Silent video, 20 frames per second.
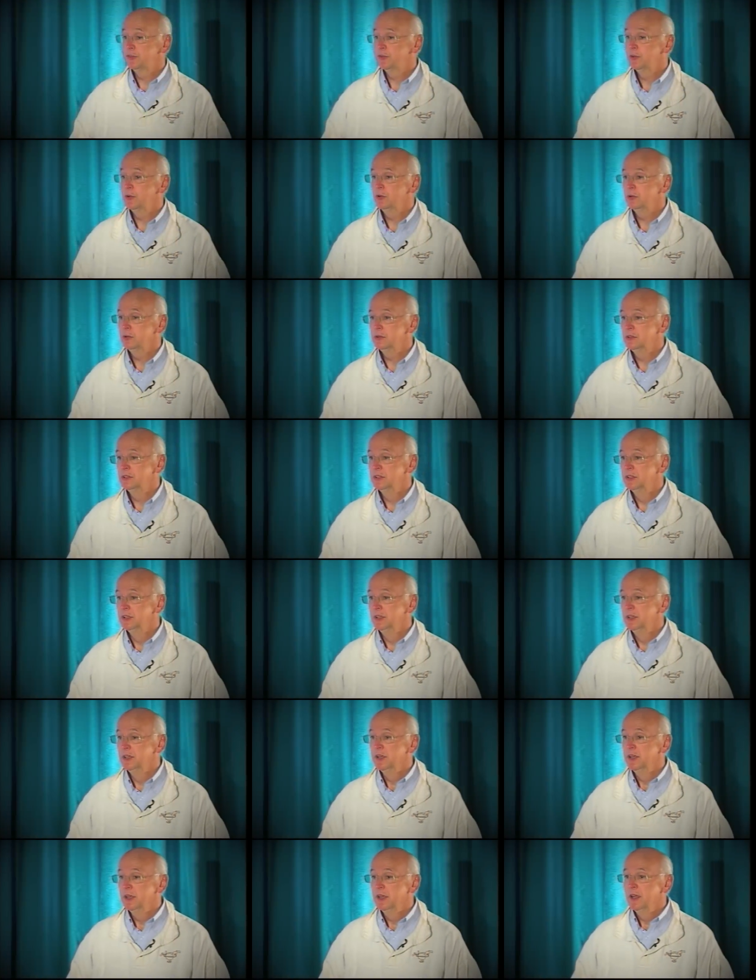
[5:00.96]
soul.
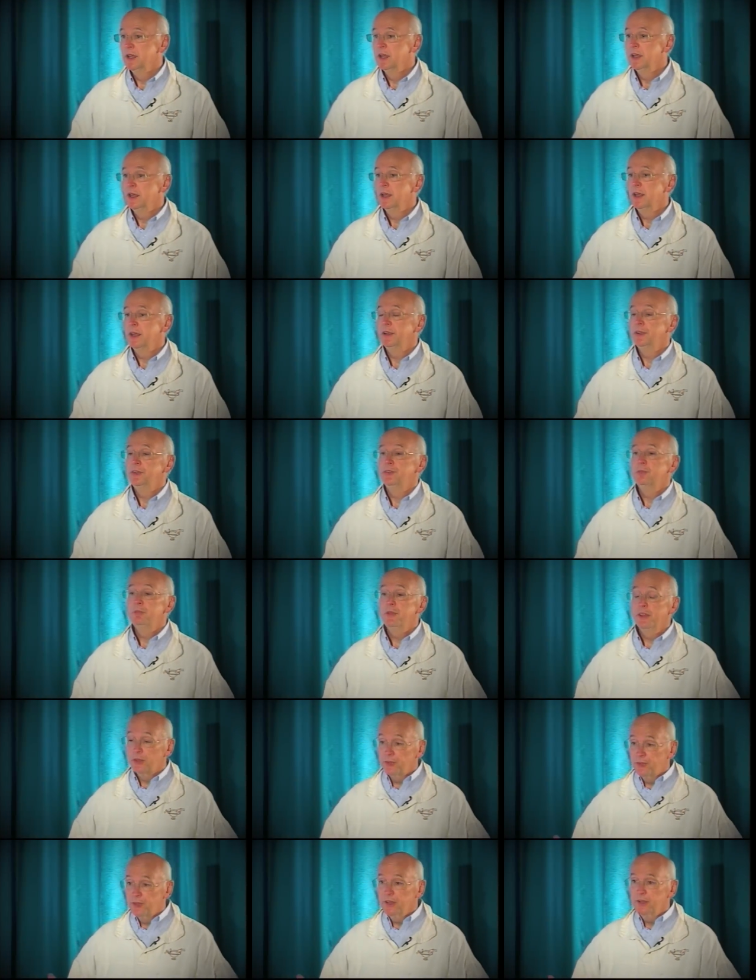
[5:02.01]
And to
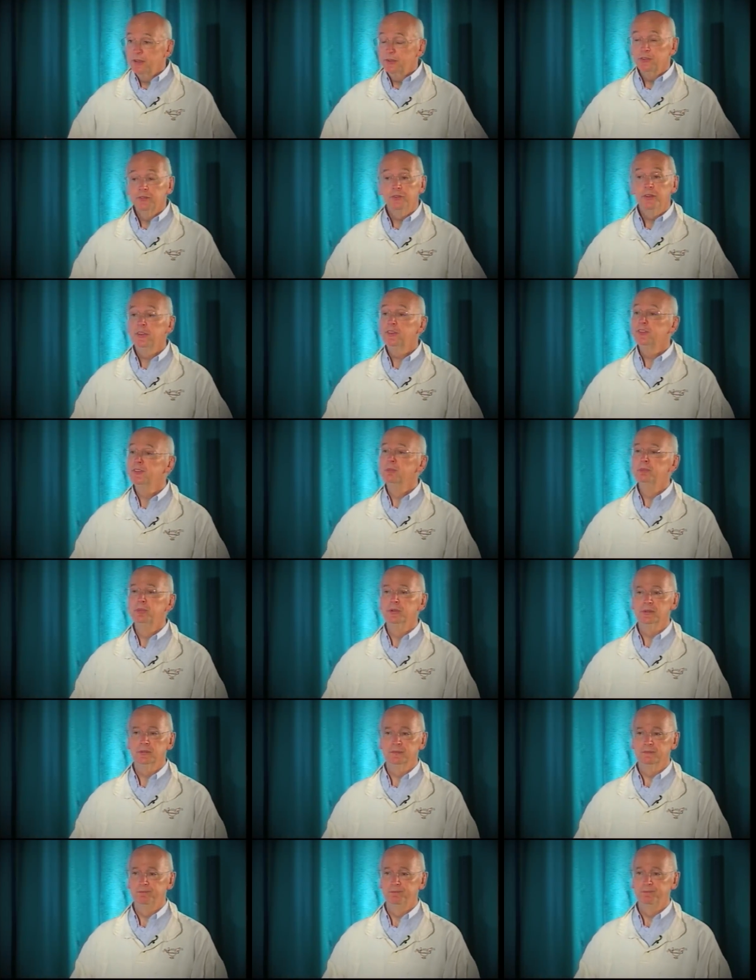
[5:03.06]
meditate is very
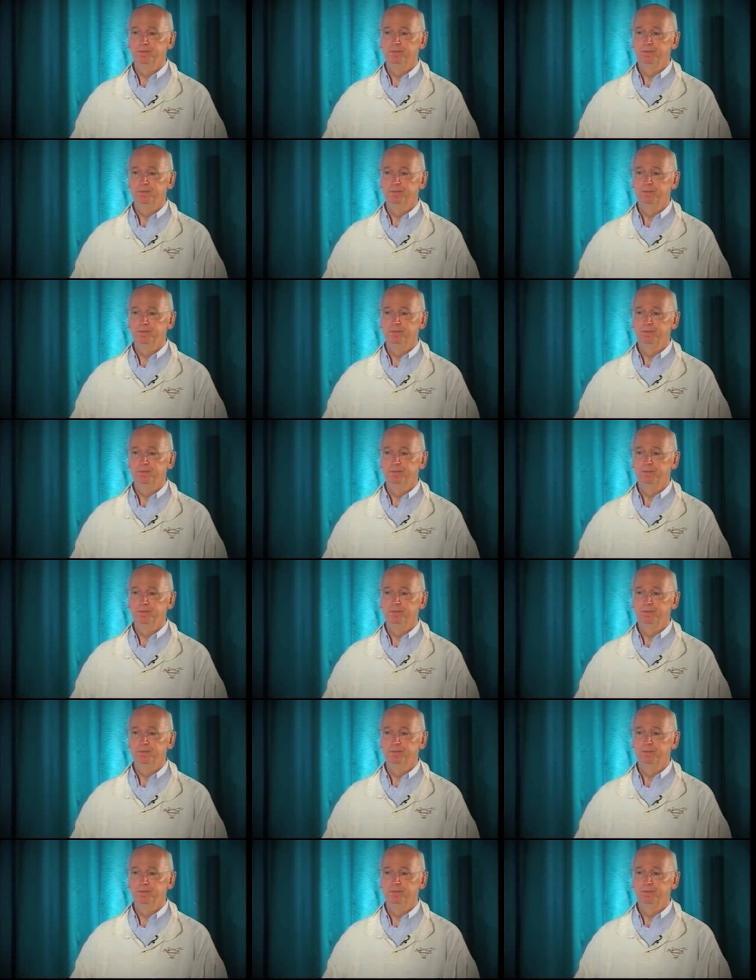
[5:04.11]
simple.